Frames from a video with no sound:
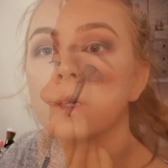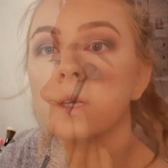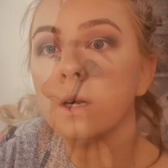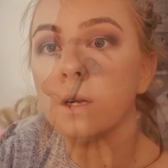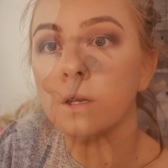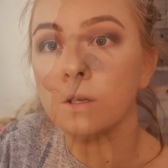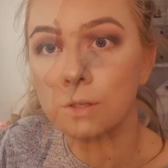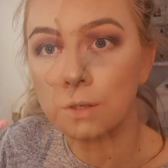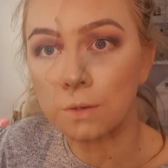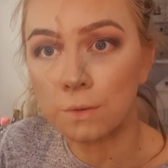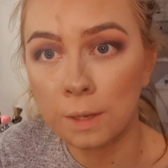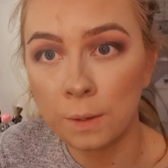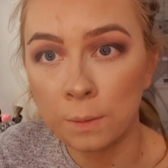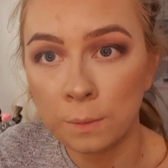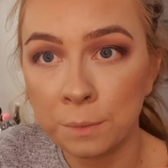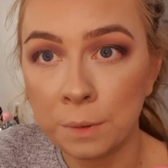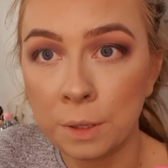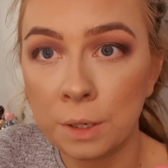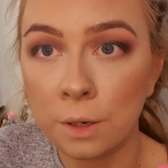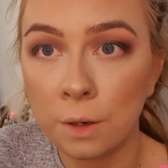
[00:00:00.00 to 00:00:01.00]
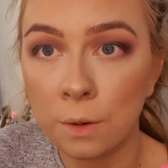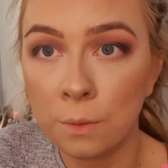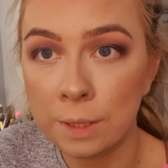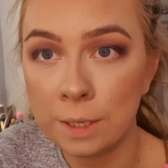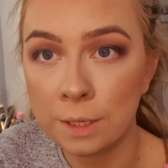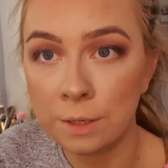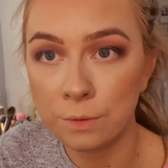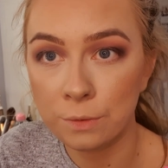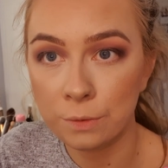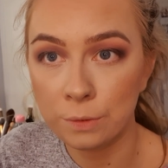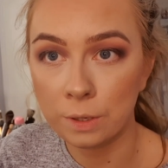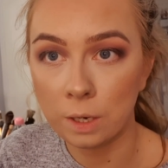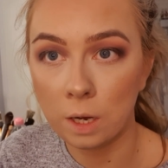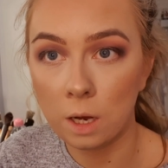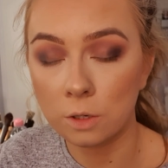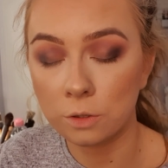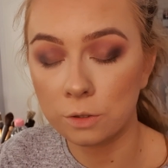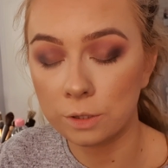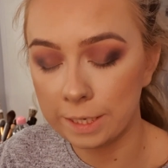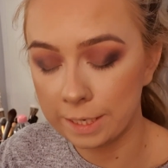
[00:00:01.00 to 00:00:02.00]
So now I'm going to go in and do the
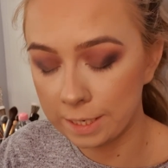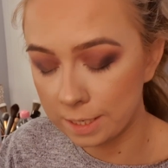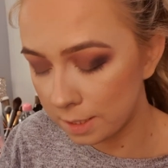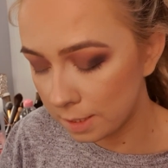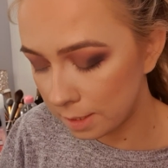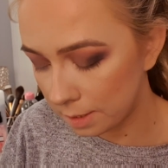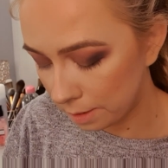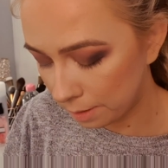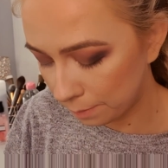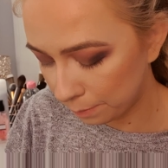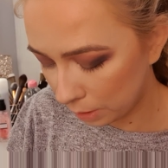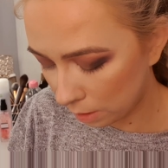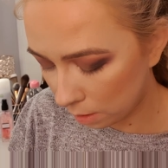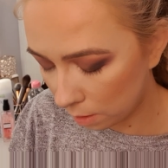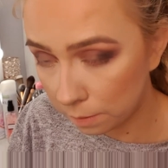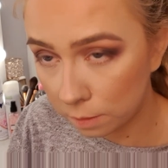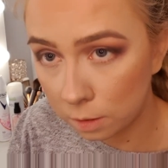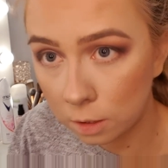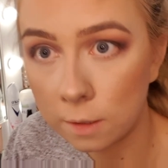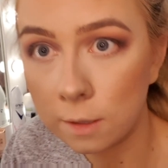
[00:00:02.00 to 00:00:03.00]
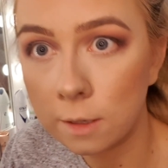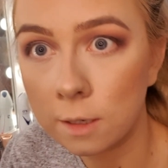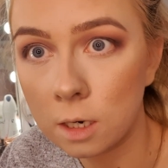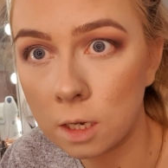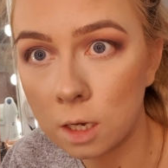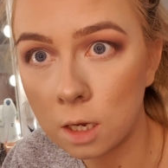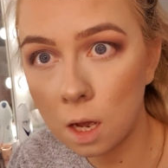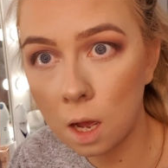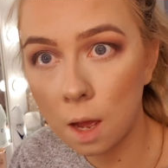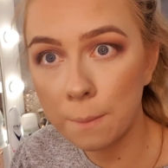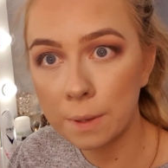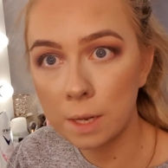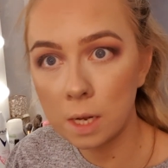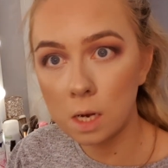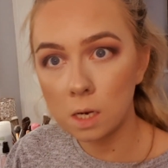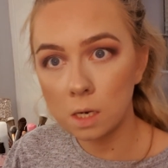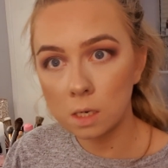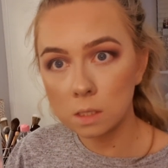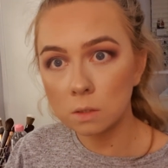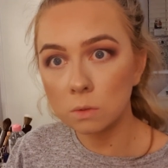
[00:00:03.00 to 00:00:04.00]
cut crease, and I'm going to come a
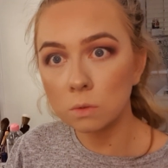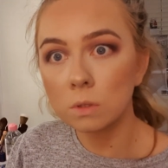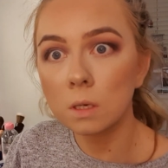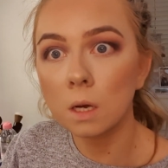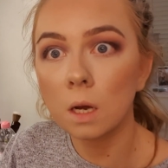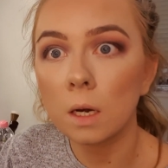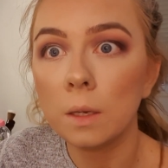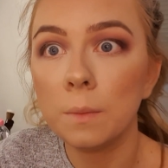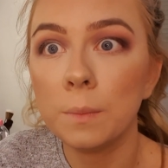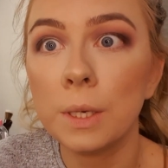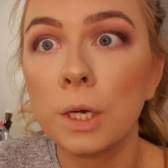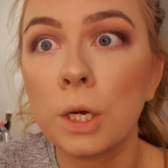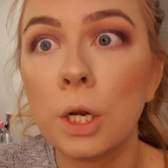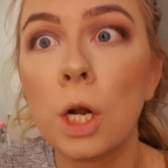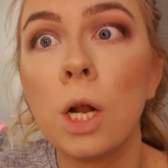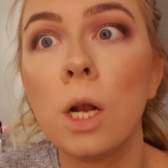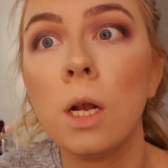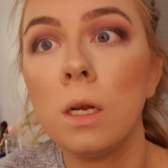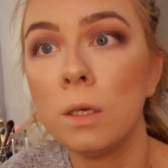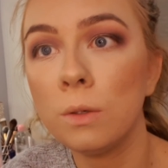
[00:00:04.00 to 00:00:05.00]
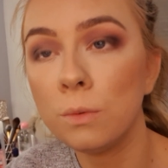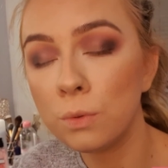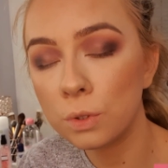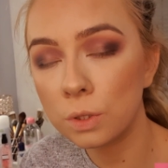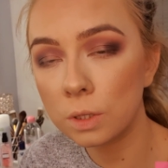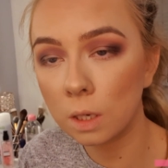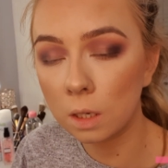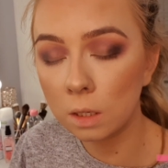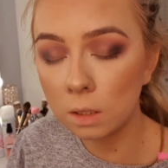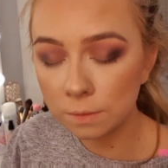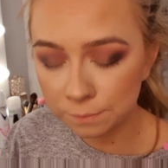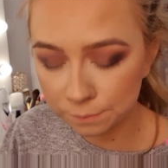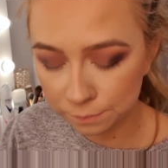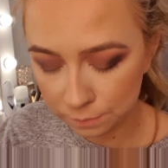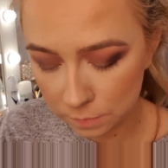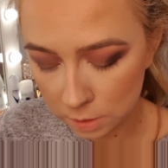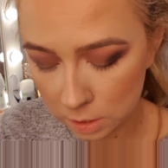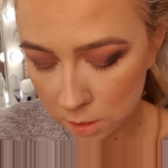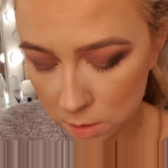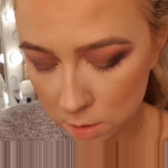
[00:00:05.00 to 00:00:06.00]
little tiny bit closer
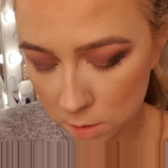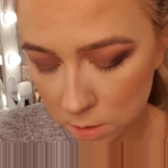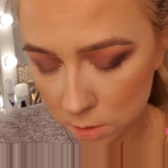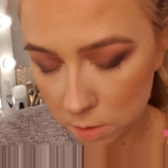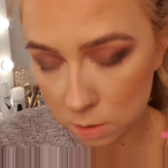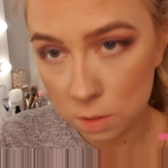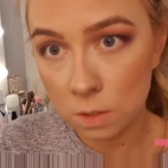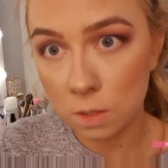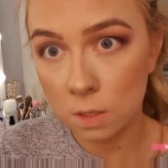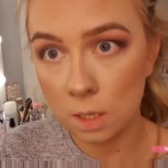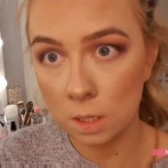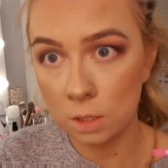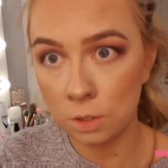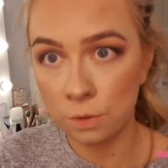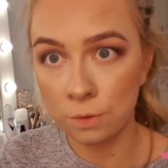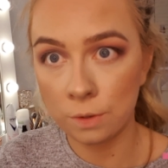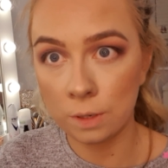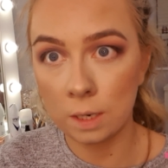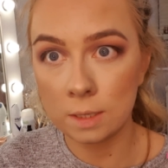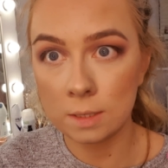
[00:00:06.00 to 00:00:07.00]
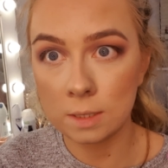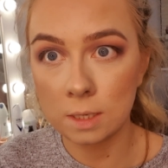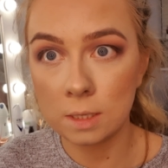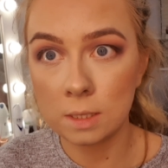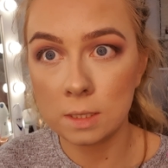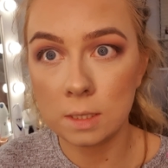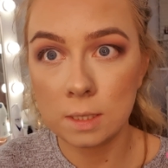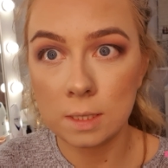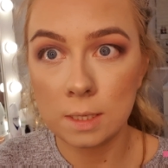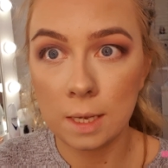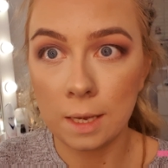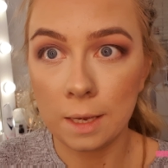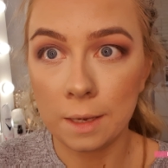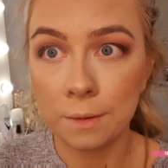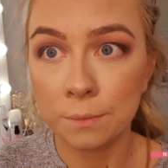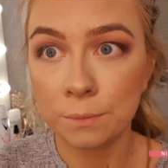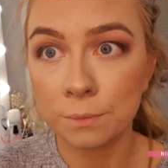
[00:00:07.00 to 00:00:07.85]
so then you guys can see.